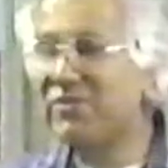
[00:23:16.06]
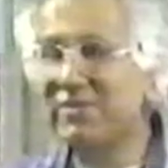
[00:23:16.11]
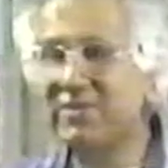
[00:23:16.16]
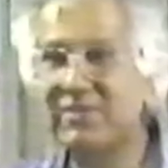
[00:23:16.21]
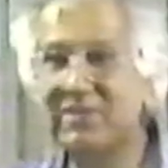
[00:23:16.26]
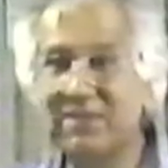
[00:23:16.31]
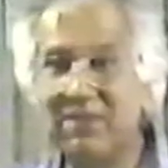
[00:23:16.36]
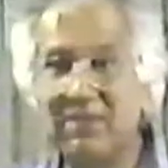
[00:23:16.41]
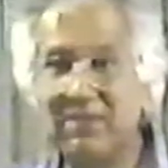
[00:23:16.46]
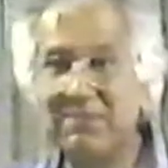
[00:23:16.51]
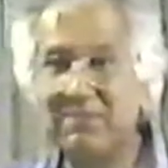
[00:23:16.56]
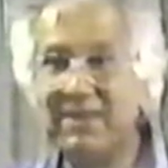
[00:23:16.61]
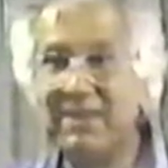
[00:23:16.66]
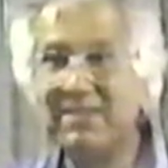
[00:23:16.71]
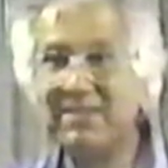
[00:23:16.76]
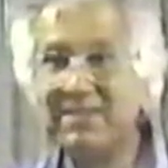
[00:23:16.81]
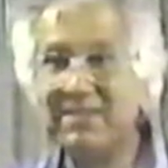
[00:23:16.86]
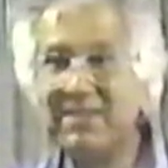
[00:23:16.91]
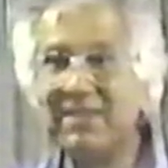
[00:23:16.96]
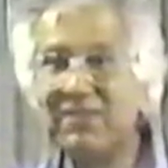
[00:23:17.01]
book is all
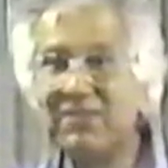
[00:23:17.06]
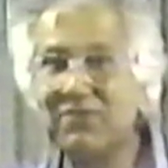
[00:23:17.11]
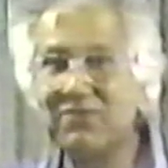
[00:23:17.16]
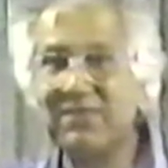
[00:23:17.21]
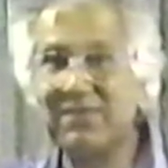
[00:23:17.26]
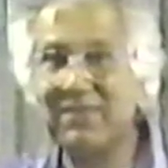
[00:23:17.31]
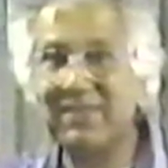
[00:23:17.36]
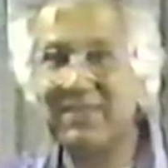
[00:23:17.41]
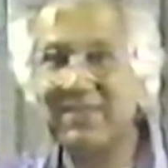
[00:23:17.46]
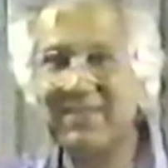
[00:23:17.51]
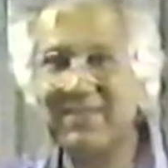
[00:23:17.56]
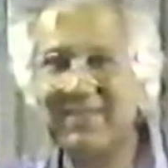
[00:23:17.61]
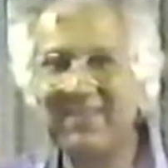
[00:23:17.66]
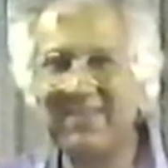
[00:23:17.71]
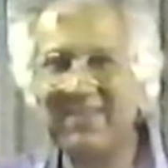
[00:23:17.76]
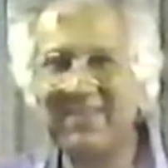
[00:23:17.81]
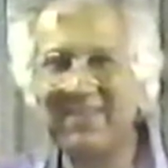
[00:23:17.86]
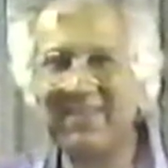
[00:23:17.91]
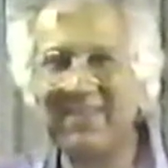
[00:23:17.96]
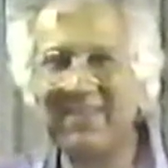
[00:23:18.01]
about the sanctuary.
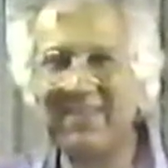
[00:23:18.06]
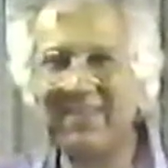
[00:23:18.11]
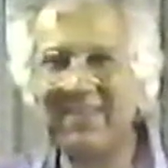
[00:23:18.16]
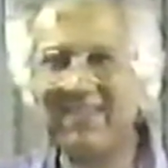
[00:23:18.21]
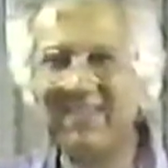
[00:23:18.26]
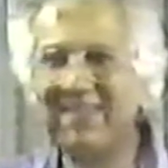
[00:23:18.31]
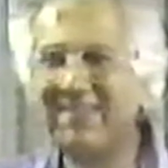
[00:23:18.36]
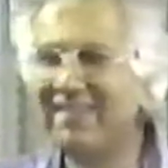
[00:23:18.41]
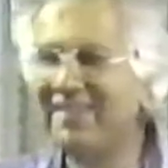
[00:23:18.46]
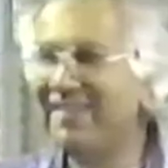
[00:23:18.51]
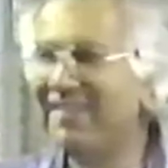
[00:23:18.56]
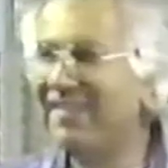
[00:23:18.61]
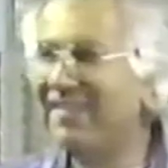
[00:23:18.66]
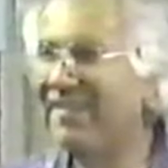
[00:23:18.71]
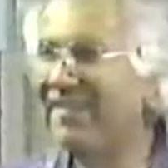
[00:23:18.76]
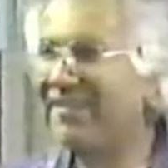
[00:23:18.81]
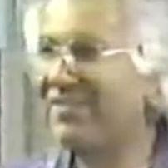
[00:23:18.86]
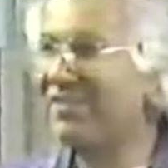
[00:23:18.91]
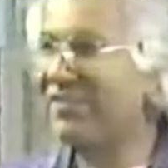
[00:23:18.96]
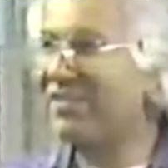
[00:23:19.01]

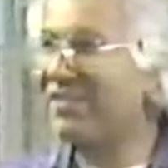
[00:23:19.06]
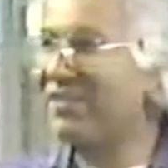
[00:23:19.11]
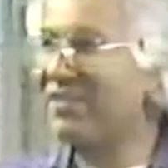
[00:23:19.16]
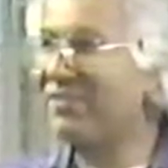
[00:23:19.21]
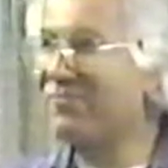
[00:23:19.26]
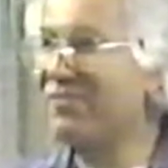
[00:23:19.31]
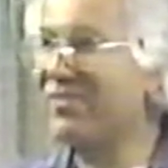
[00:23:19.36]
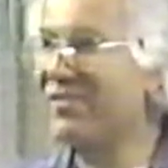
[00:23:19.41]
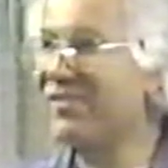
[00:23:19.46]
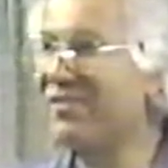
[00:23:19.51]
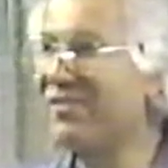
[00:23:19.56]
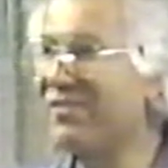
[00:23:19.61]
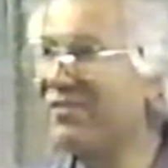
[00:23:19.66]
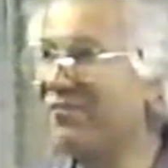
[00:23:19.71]
As you start working